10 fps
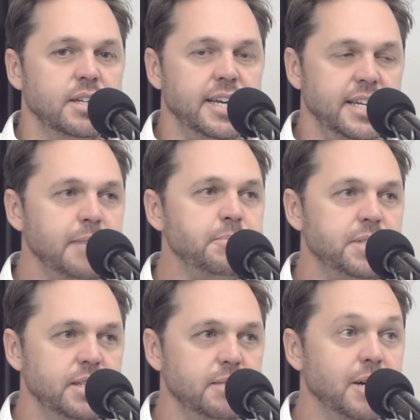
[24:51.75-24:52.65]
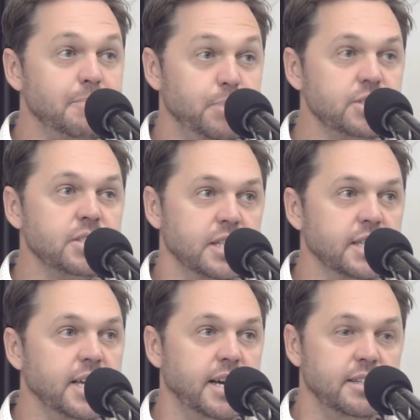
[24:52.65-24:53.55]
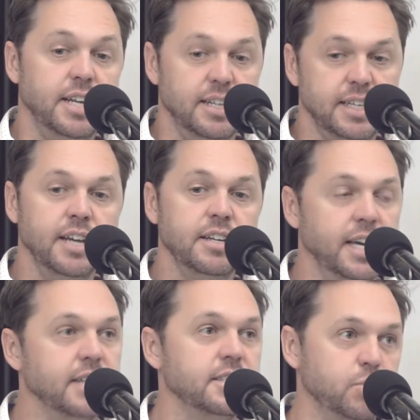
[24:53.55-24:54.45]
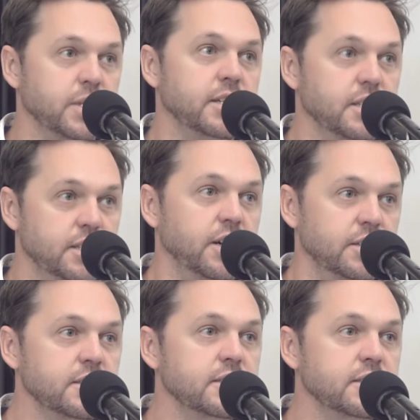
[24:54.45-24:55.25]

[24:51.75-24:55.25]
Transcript: and emptying my personal account and counting out the $20 notes.